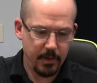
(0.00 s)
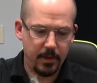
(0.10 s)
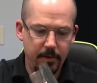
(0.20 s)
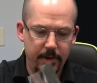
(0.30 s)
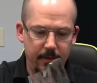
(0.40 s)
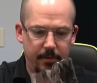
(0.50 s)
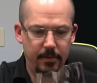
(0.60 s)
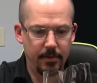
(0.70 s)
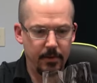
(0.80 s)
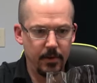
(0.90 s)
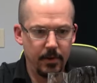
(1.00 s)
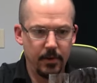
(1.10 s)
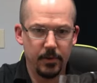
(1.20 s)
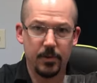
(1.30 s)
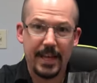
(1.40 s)
There it is.
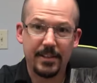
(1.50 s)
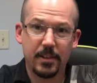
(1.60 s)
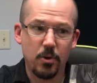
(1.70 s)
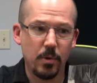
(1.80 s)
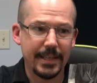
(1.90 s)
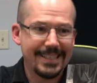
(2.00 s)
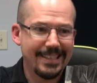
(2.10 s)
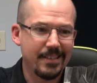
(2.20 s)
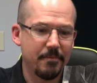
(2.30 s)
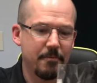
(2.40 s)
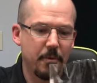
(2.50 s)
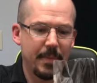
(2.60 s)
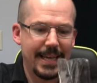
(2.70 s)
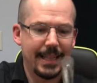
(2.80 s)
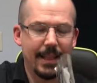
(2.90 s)
So that's the cooling system for
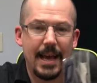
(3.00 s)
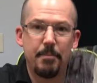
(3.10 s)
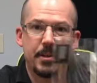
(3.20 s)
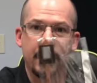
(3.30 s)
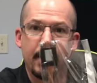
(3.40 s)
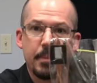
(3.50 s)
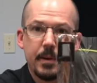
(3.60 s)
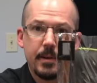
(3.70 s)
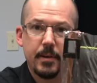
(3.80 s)
my laptop